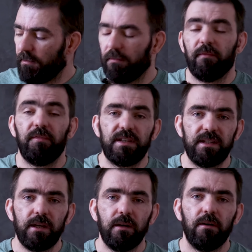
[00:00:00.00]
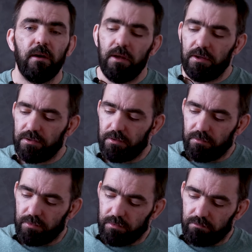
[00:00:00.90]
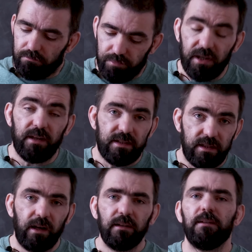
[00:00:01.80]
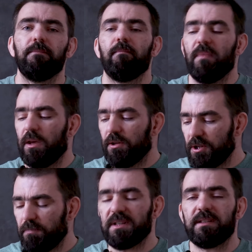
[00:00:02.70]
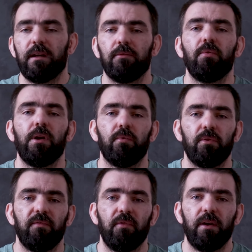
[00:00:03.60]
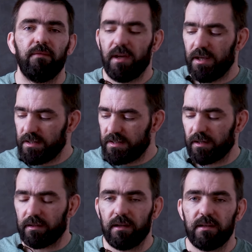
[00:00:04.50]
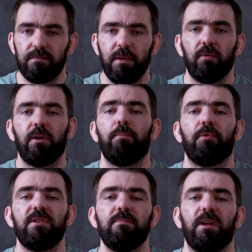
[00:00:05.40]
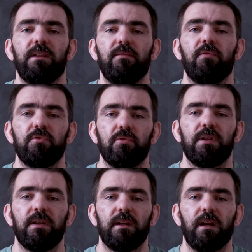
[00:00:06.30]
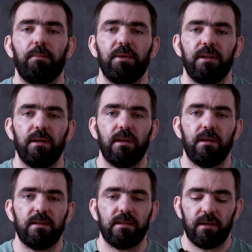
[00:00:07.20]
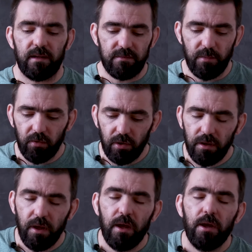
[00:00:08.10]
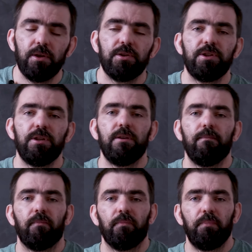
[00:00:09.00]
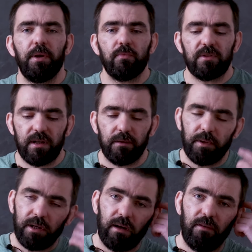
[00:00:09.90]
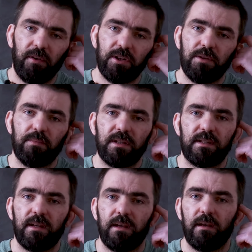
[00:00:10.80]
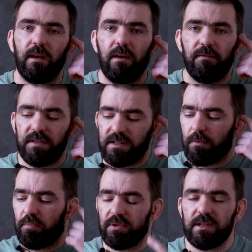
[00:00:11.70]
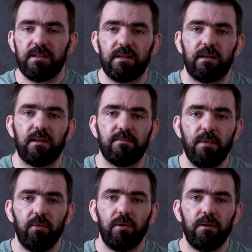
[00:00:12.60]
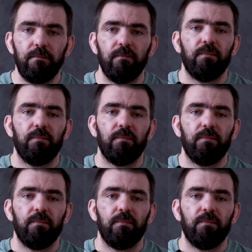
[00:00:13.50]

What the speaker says: pistachio cream per layer, and on the layers where I have raspberry insert, about 100 grams of insert, and the first layer is cream plus insert,